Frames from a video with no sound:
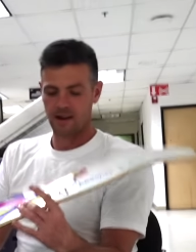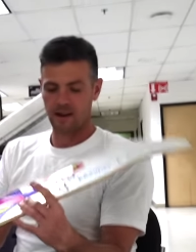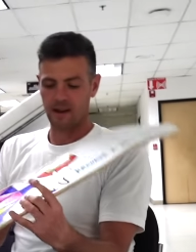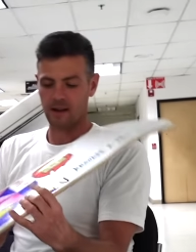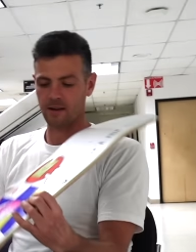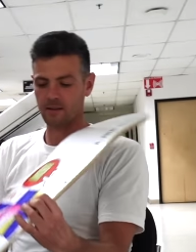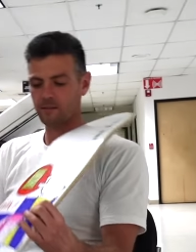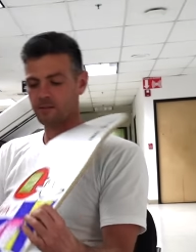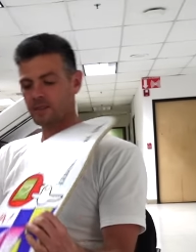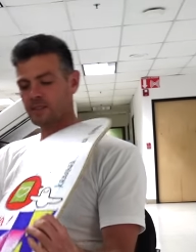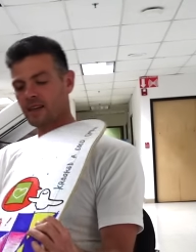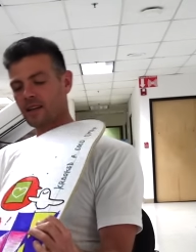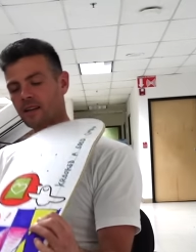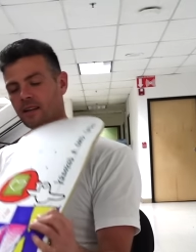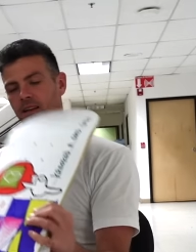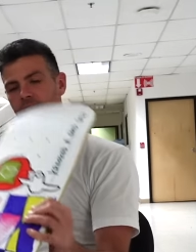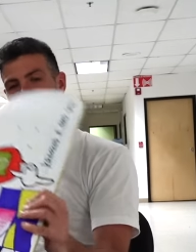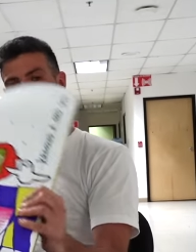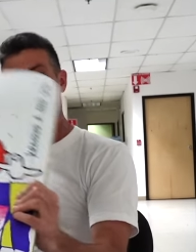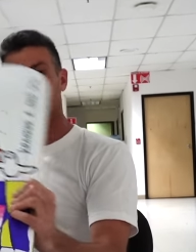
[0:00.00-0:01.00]
I'm
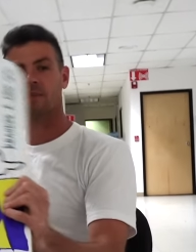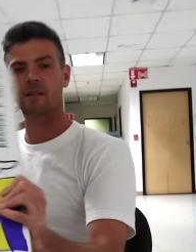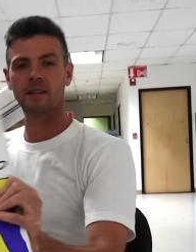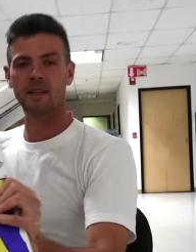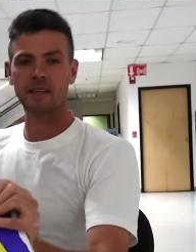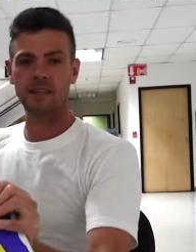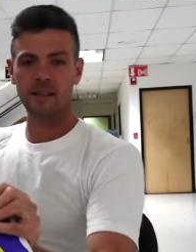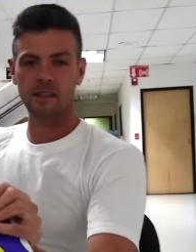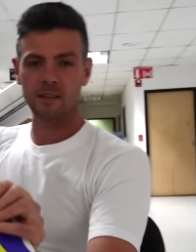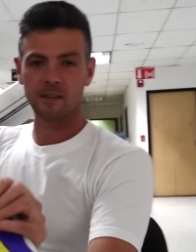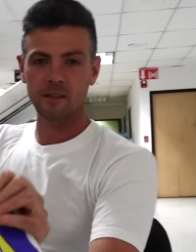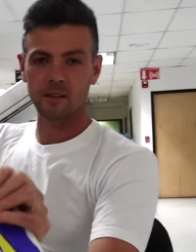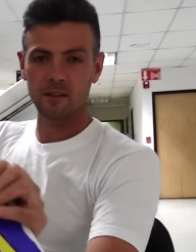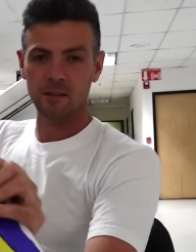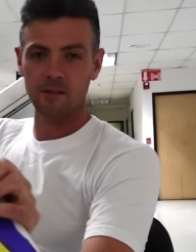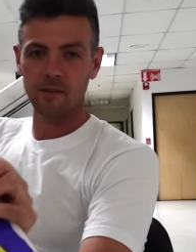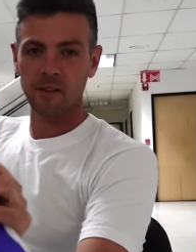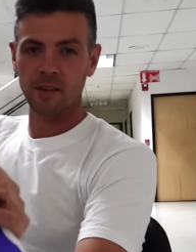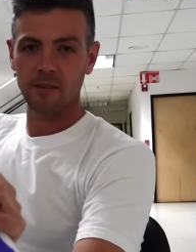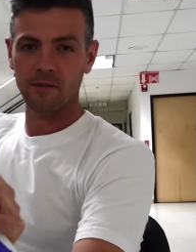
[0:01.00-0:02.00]
setting up the
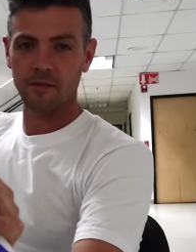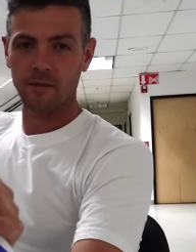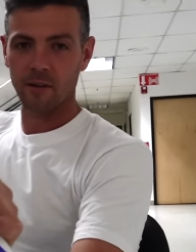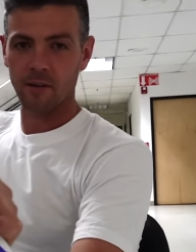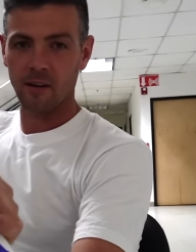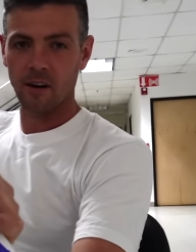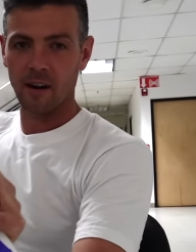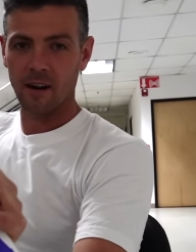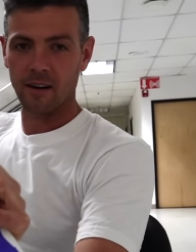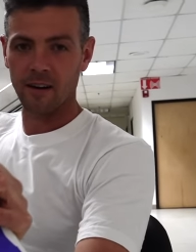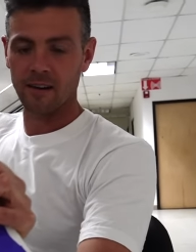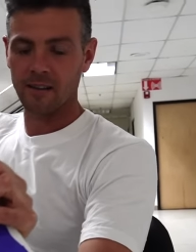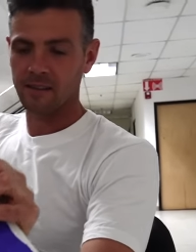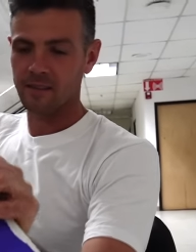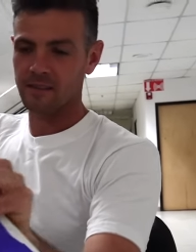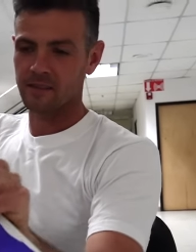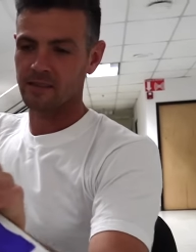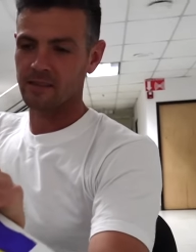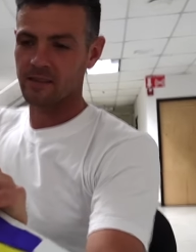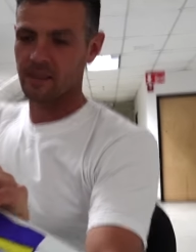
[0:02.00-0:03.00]
Una Ferrar.
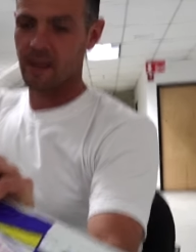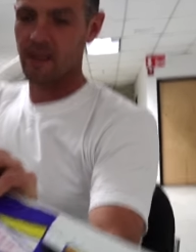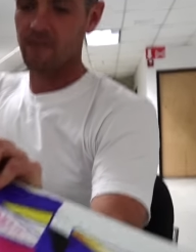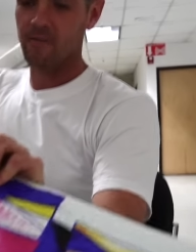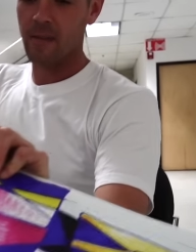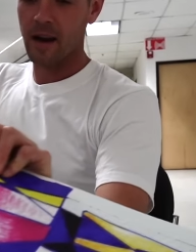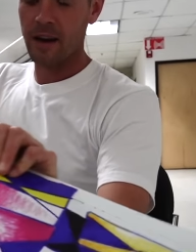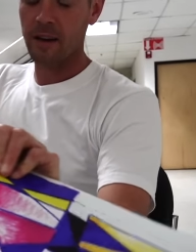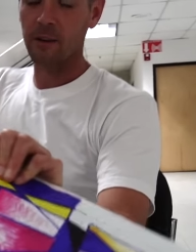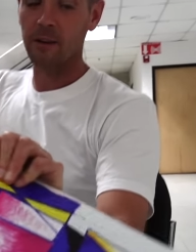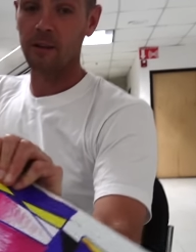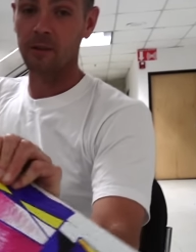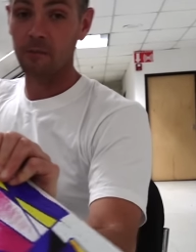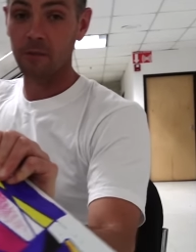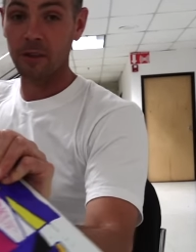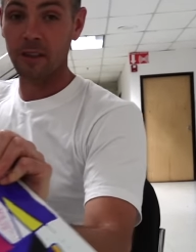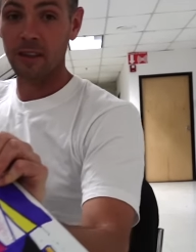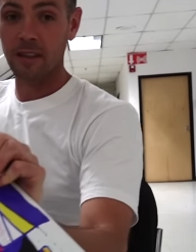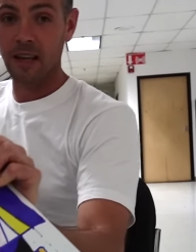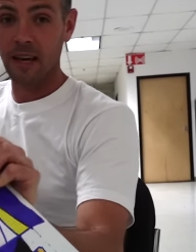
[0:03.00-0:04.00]
I've met her in
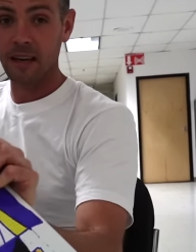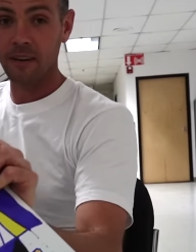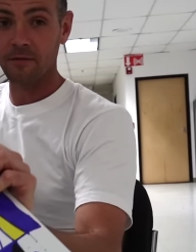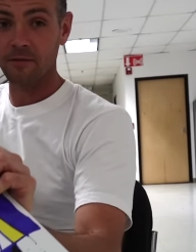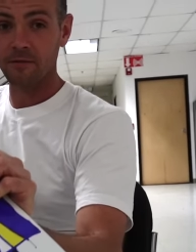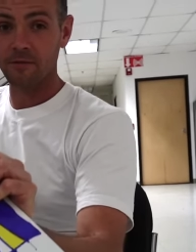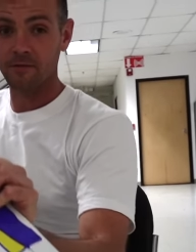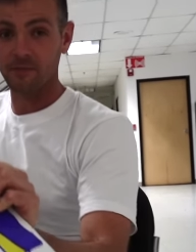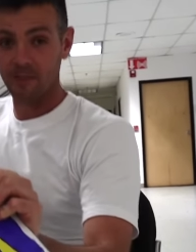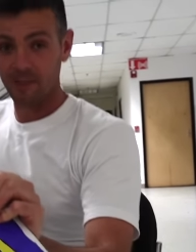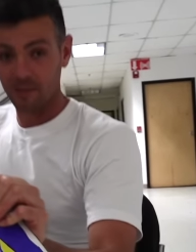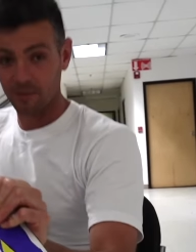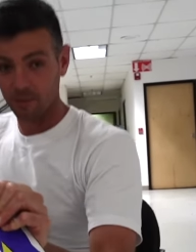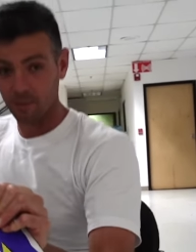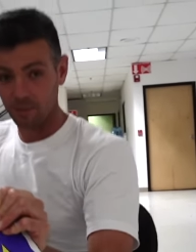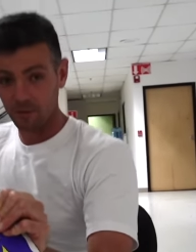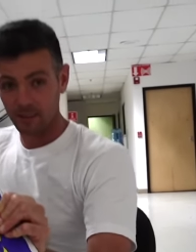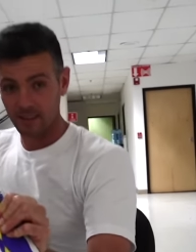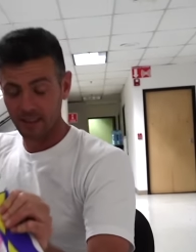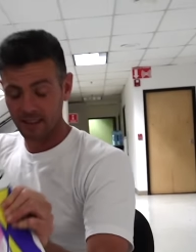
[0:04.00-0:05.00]
real life. She's
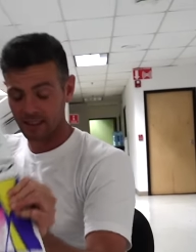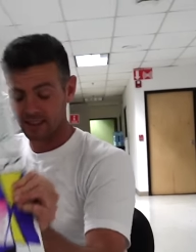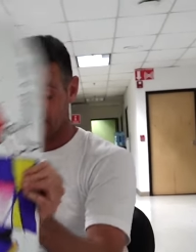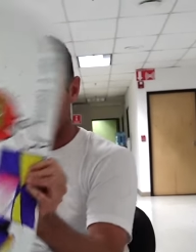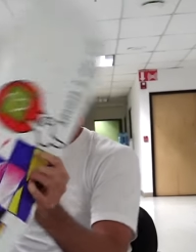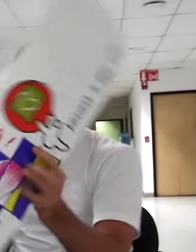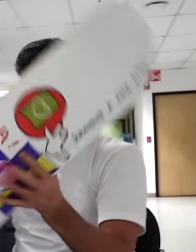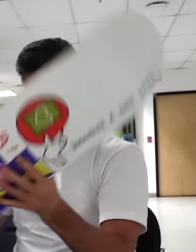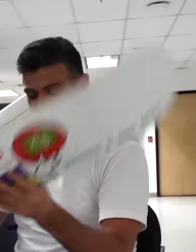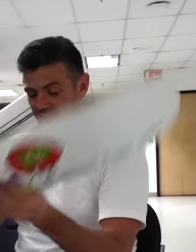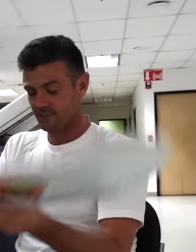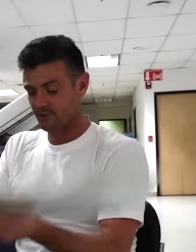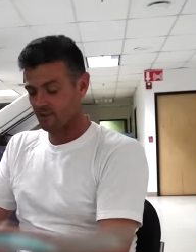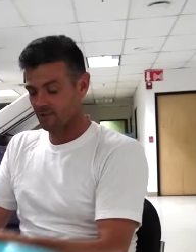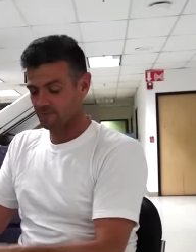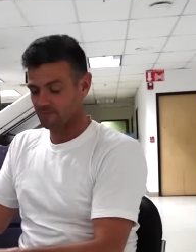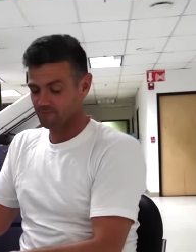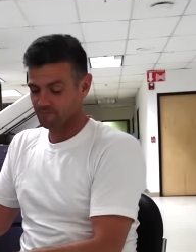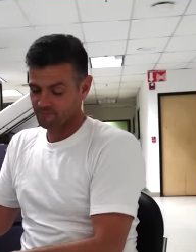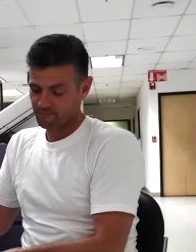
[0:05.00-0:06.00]
really nice,
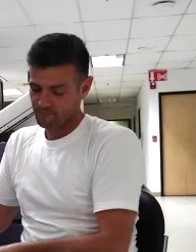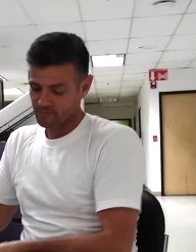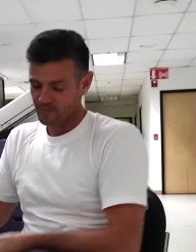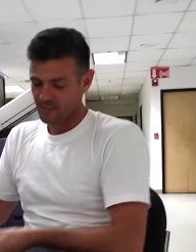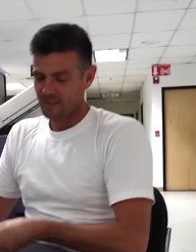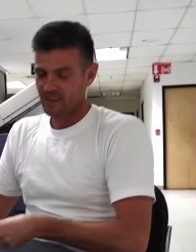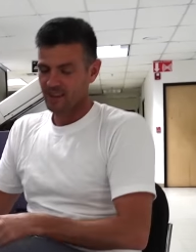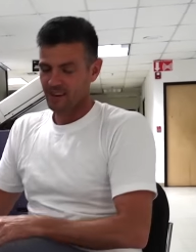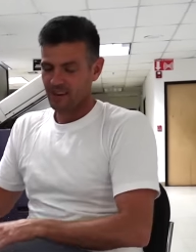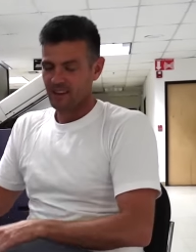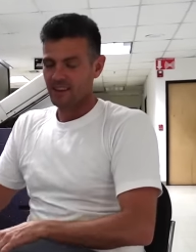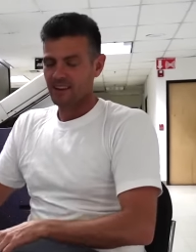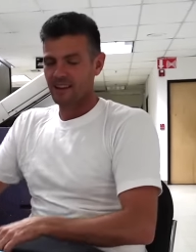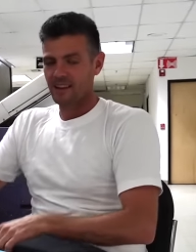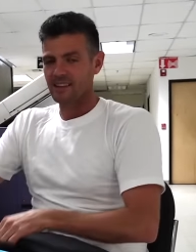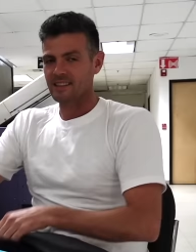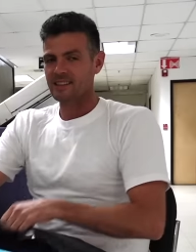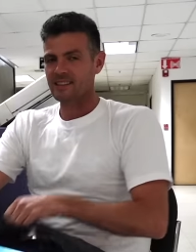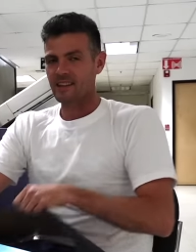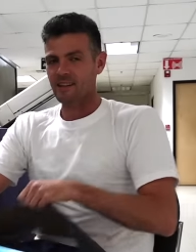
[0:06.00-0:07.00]
so
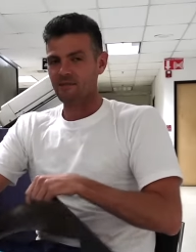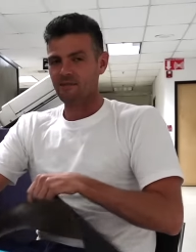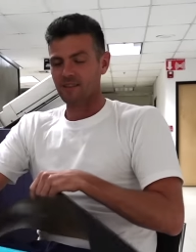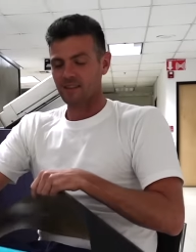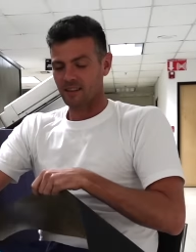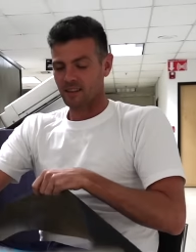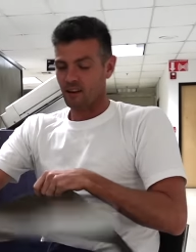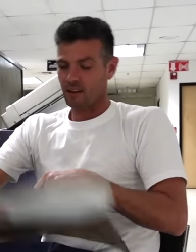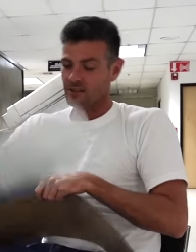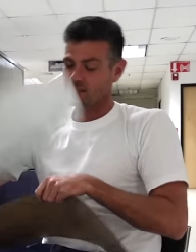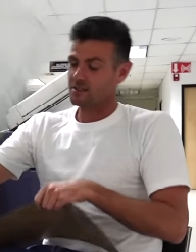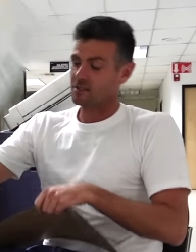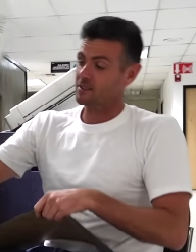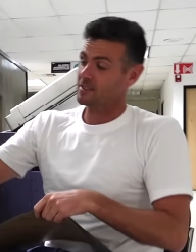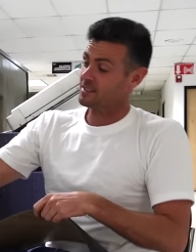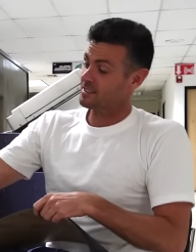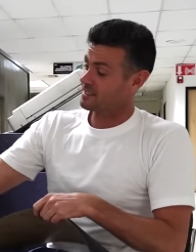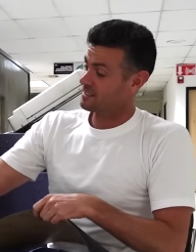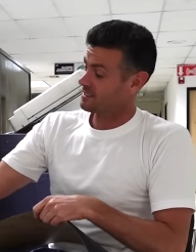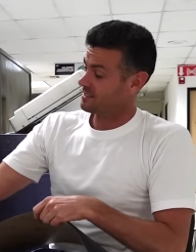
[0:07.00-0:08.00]
that's definitely, also
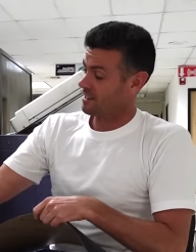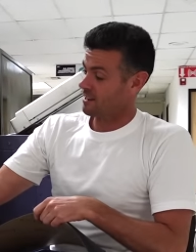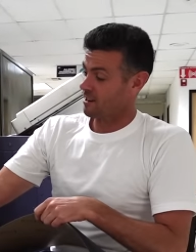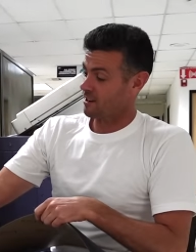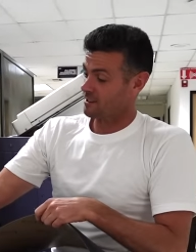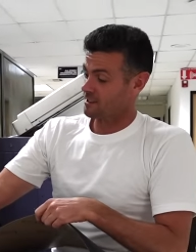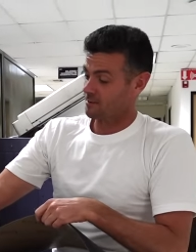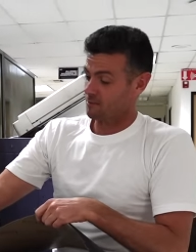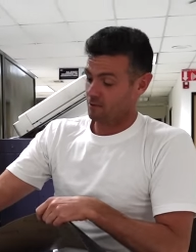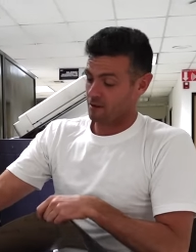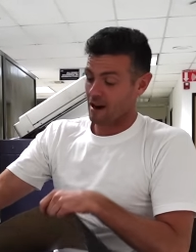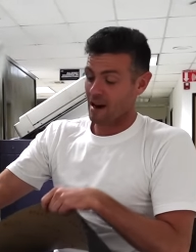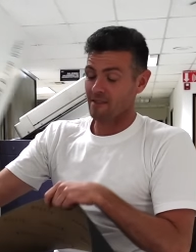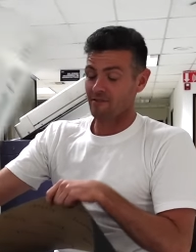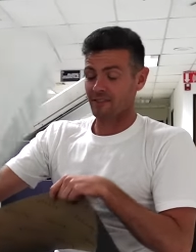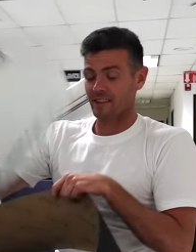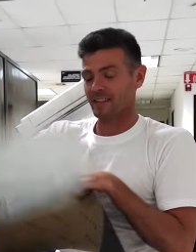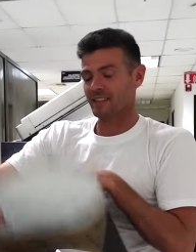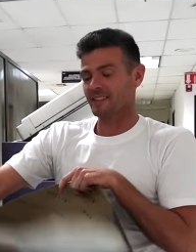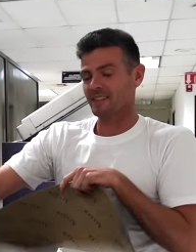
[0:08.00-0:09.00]
it's an awesome
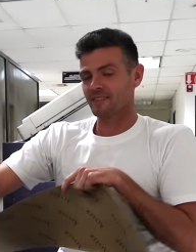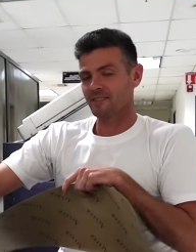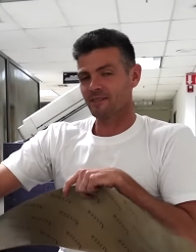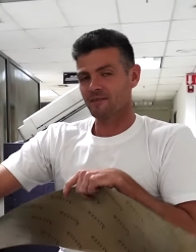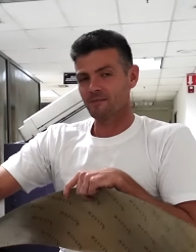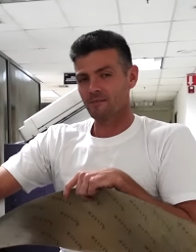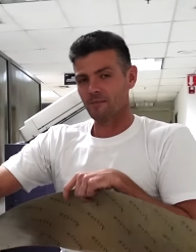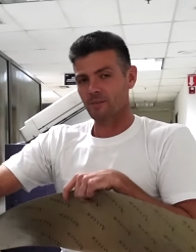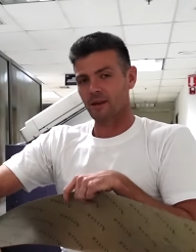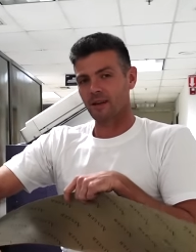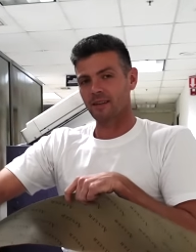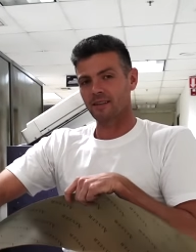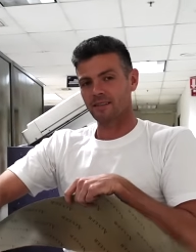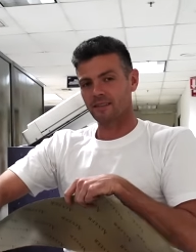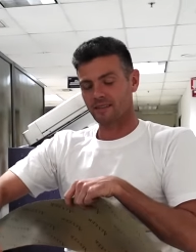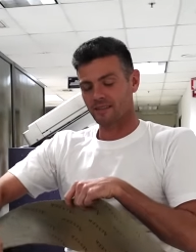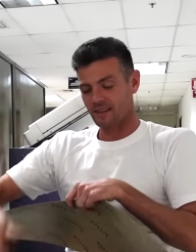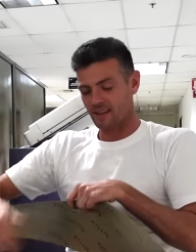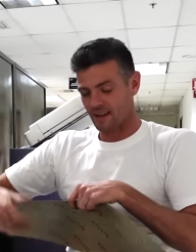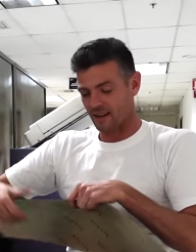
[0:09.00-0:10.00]
graphic. But
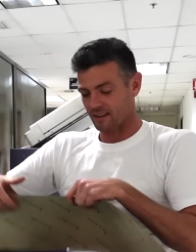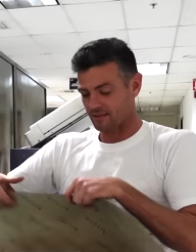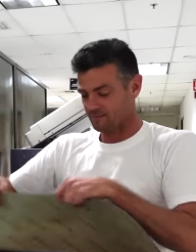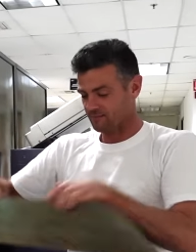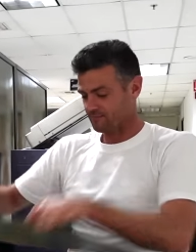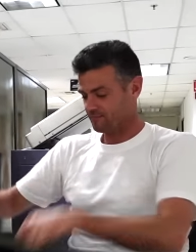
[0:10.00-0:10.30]
yeah,